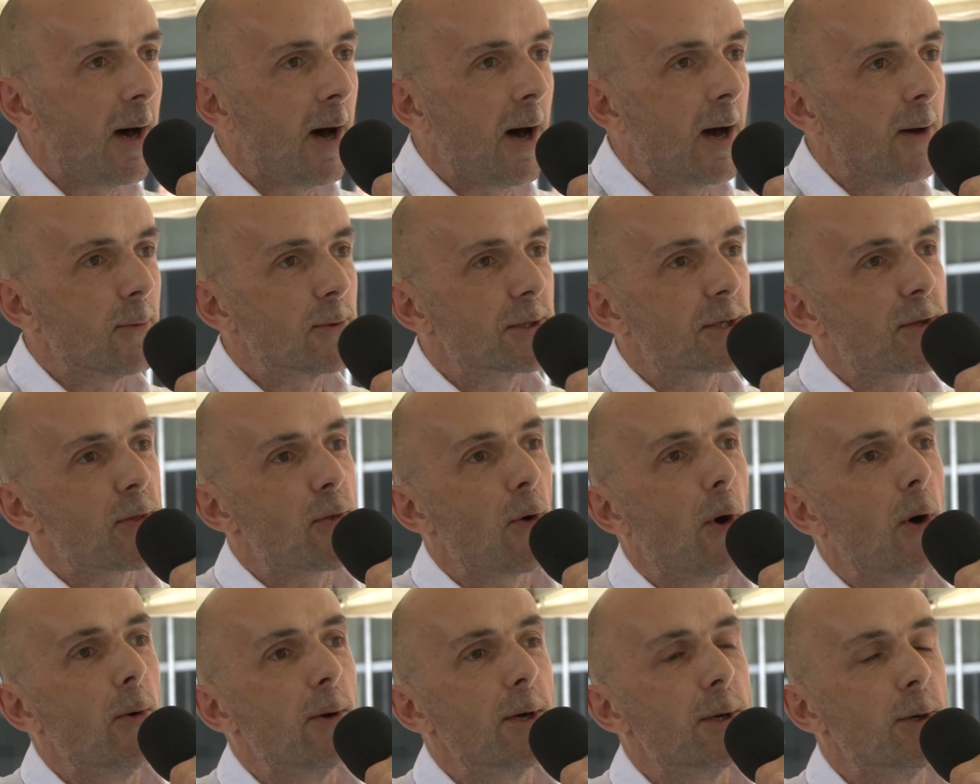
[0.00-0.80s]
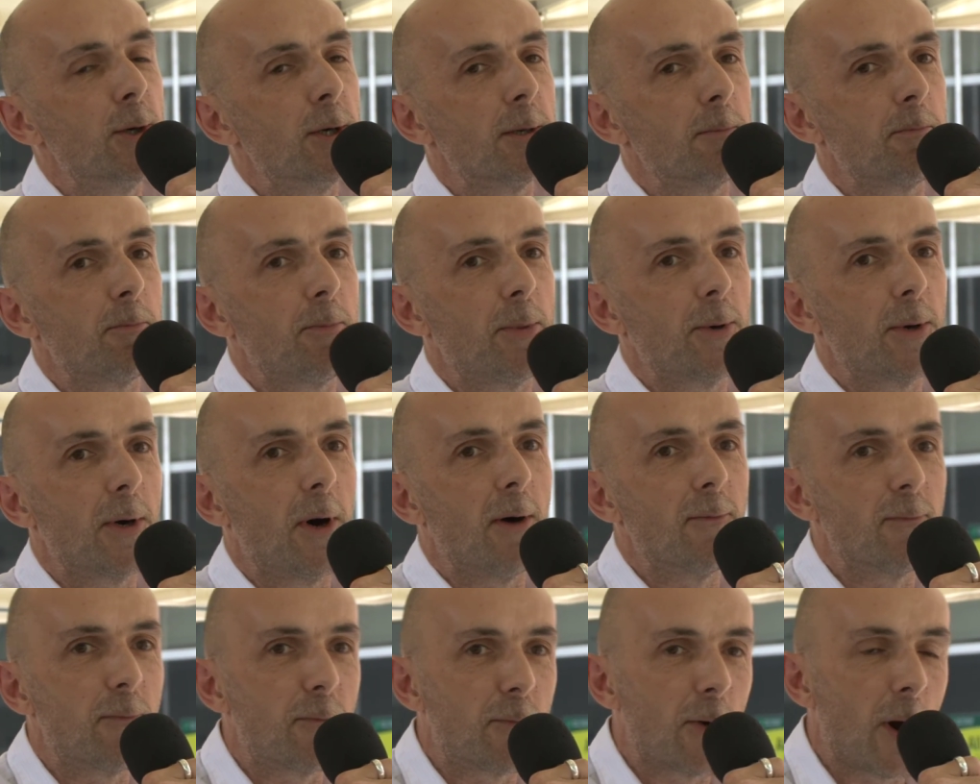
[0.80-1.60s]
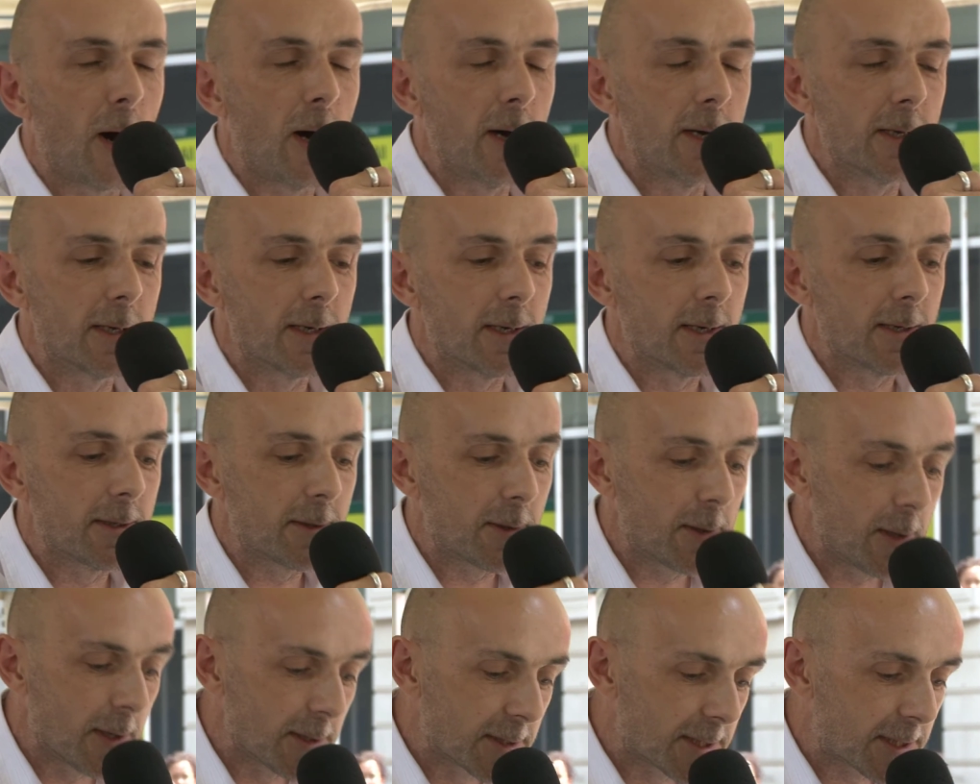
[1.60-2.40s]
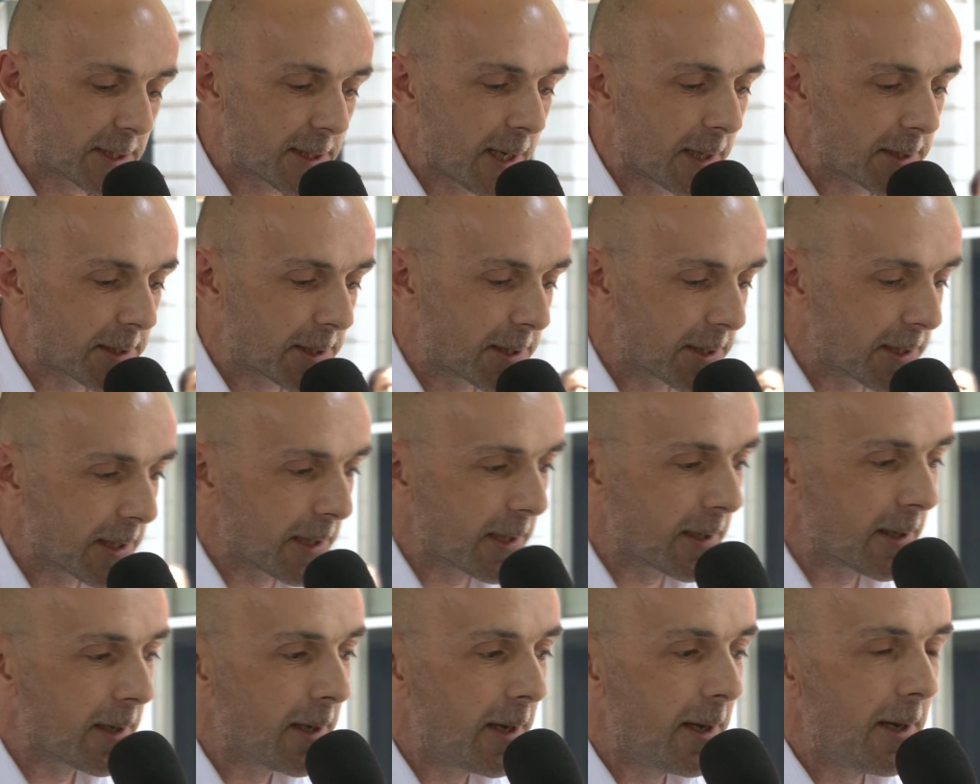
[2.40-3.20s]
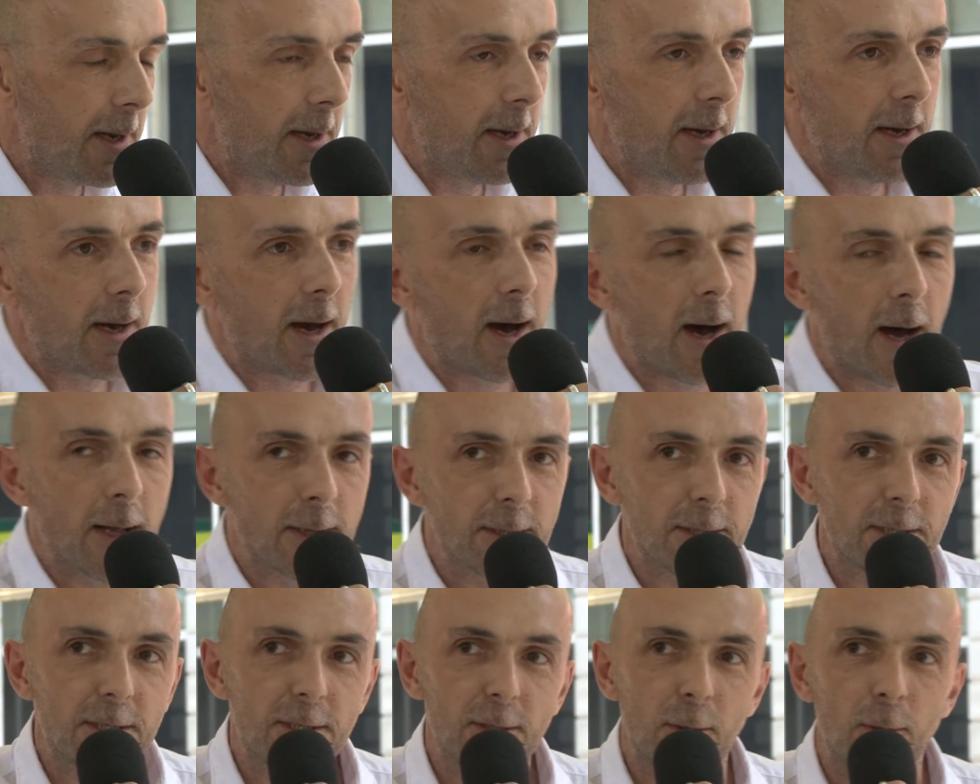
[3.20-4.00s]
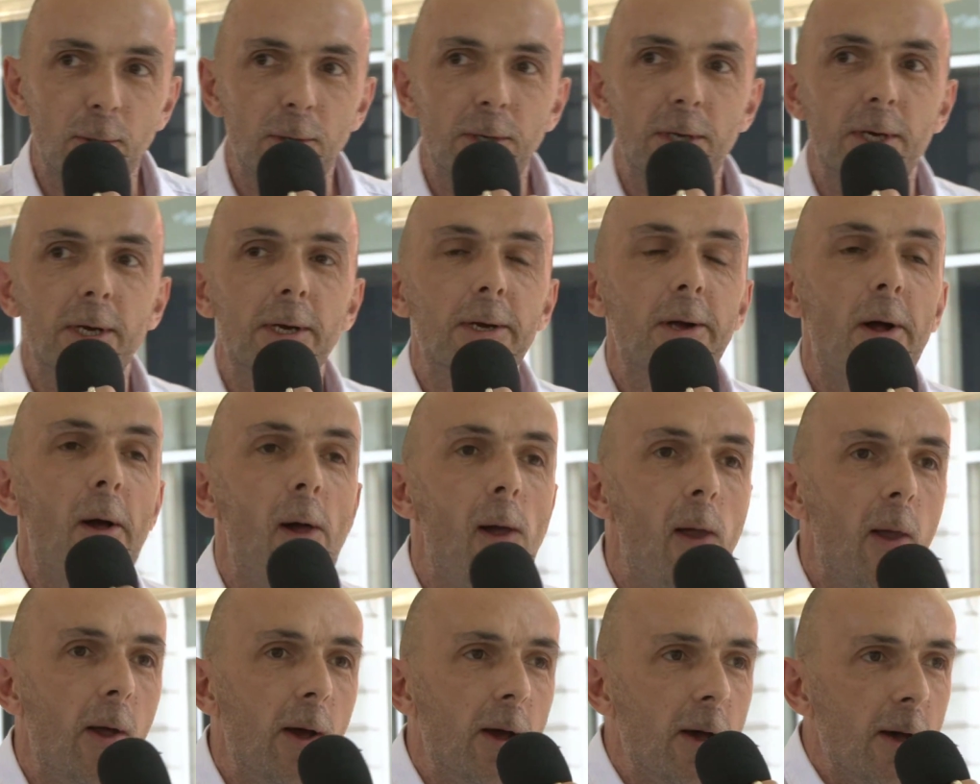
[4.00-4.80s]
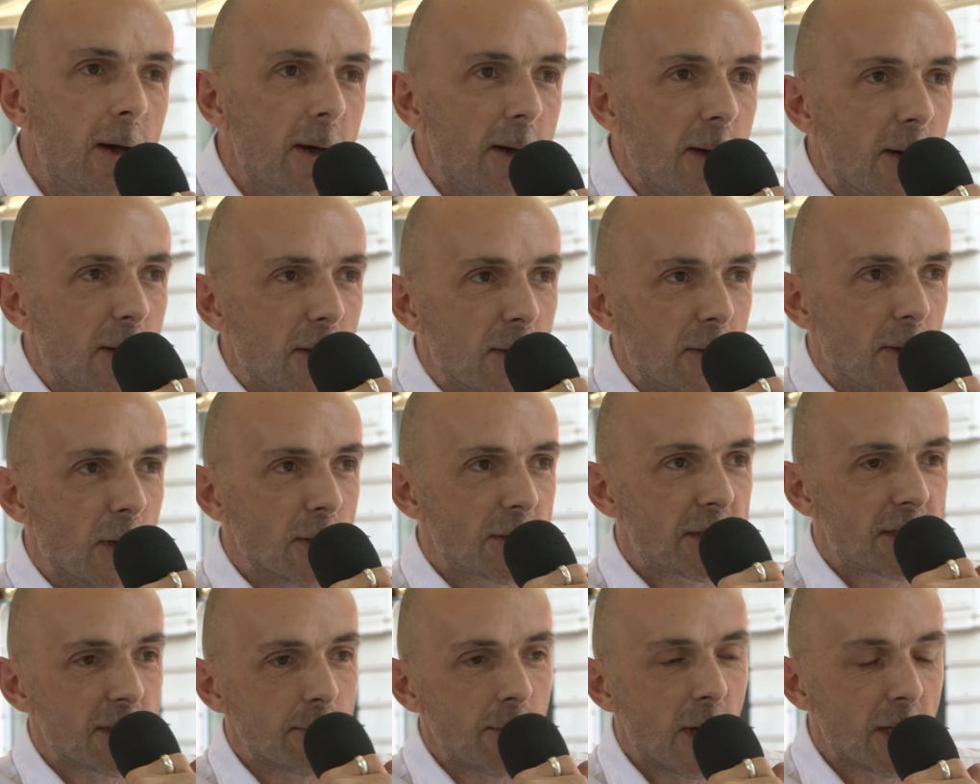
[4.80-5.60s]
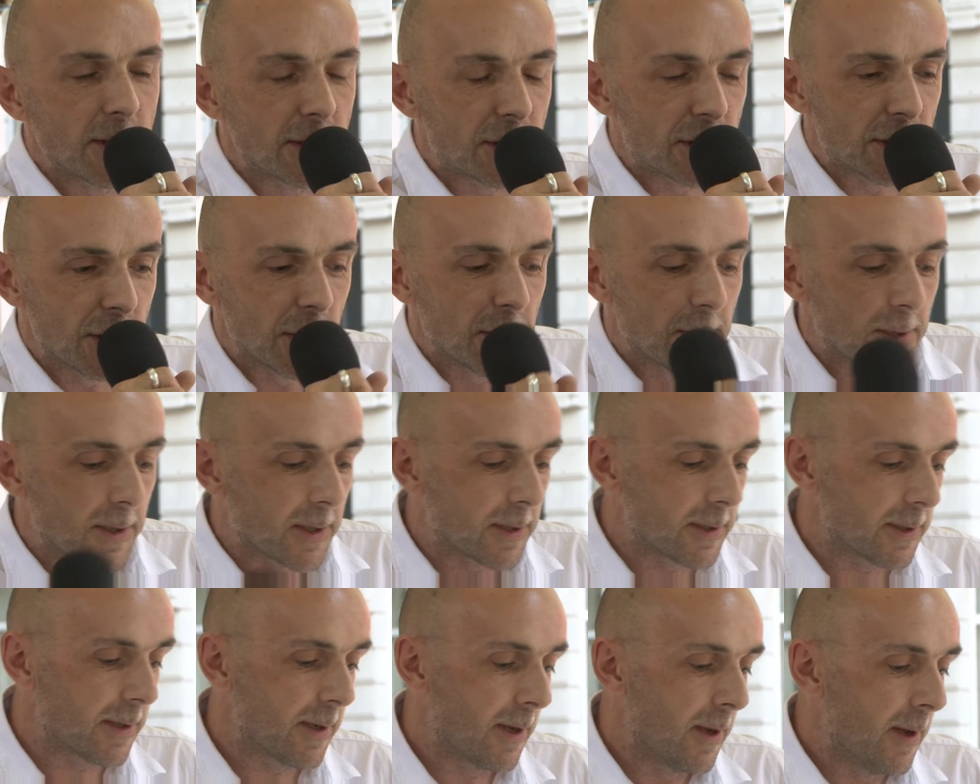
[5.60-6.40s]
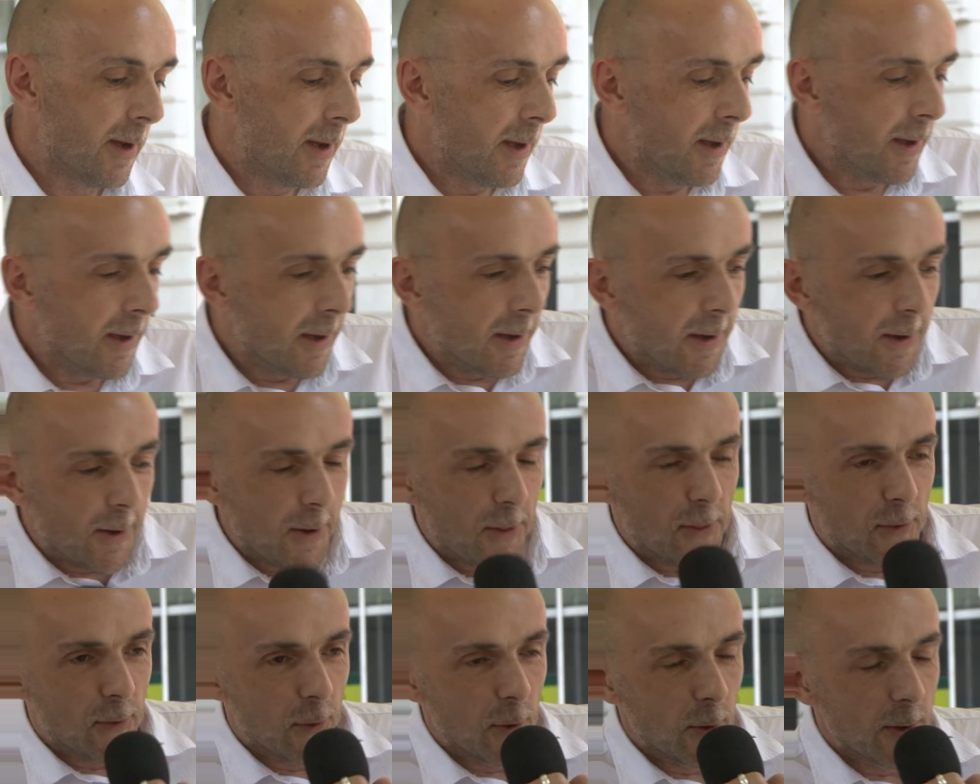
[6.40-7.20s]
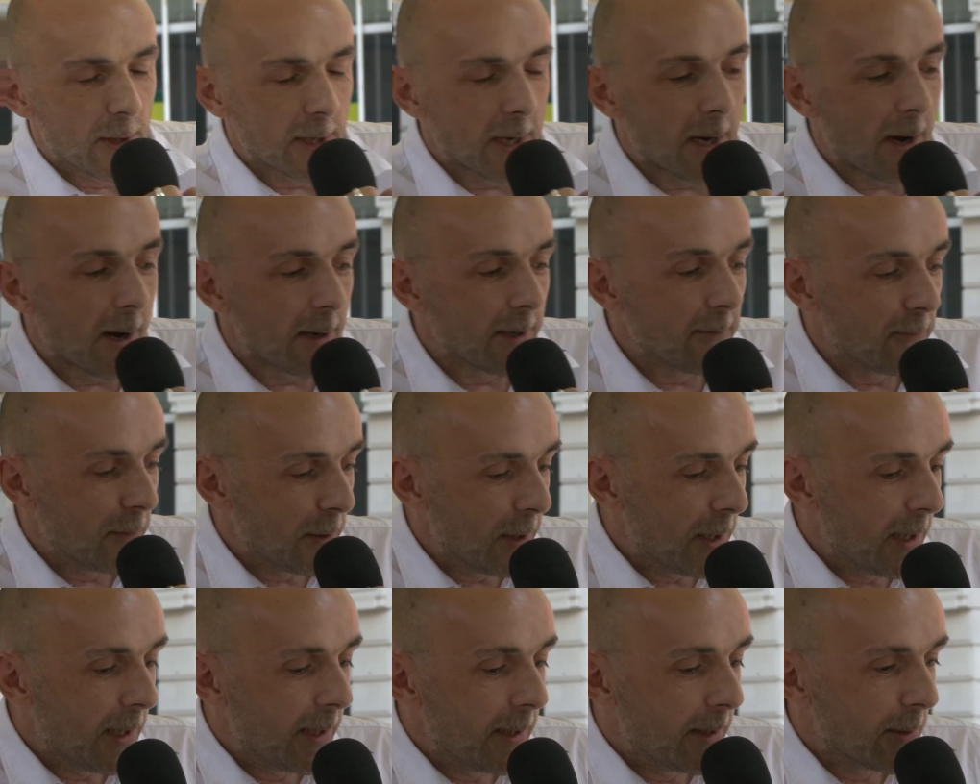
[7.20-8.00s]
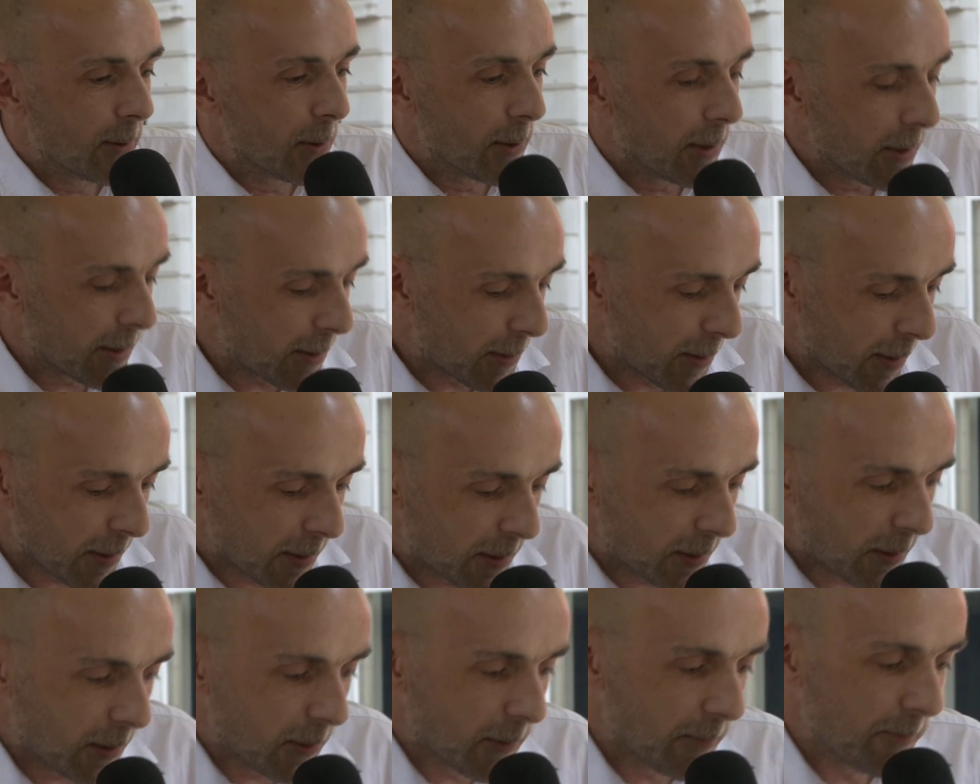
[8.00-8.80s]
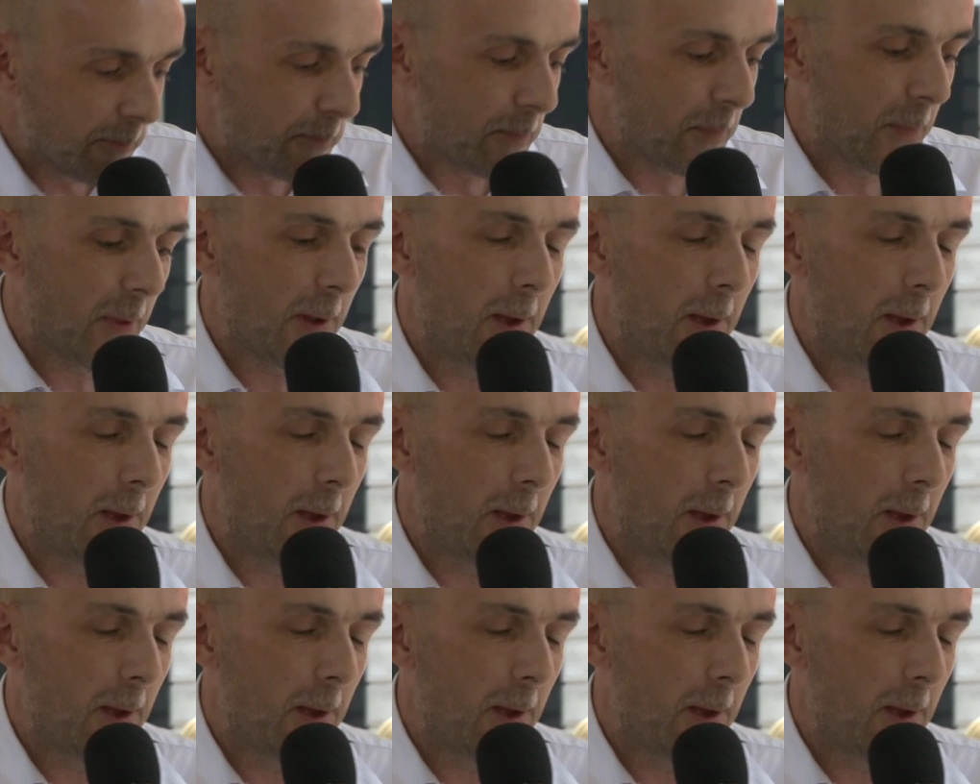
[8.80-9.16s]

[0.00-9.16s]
I was throwing up on Friday and Saturday and Sunday. Not to mention through the eye of a needle. Thank you.